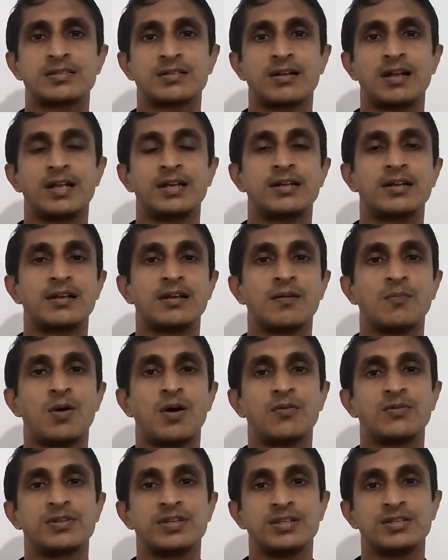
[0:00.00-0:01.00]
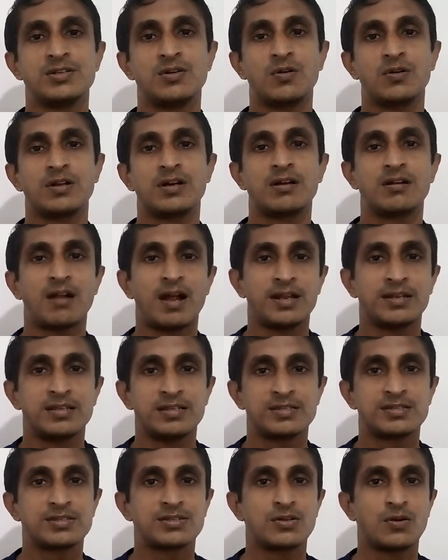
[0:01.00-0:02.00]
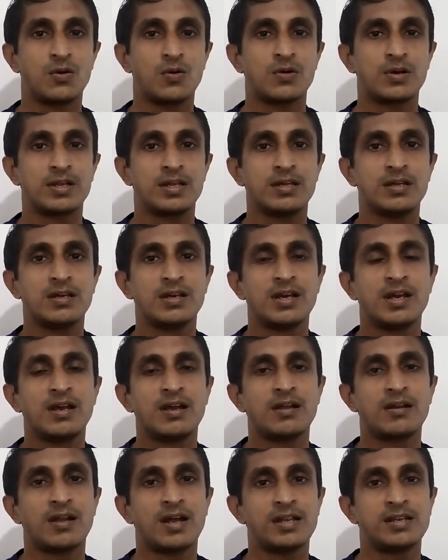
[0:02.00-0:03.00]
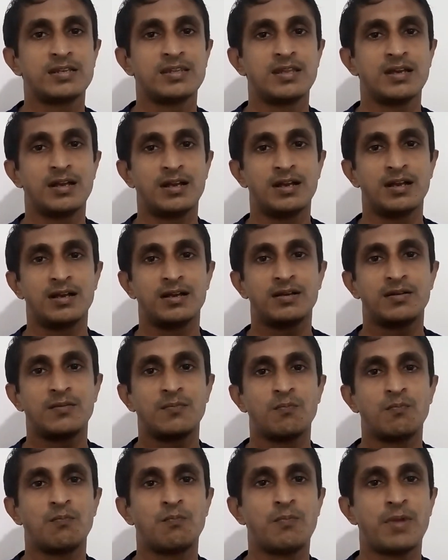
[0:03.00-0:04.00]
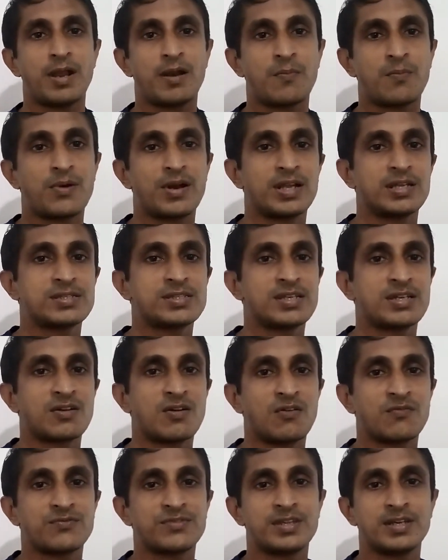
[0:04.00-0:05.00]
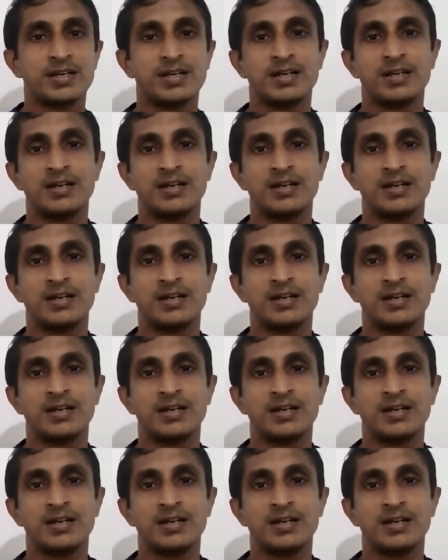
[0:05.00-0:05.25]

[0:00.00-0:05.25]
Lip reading: Write about the genre, write the story, write the paraphrasing of the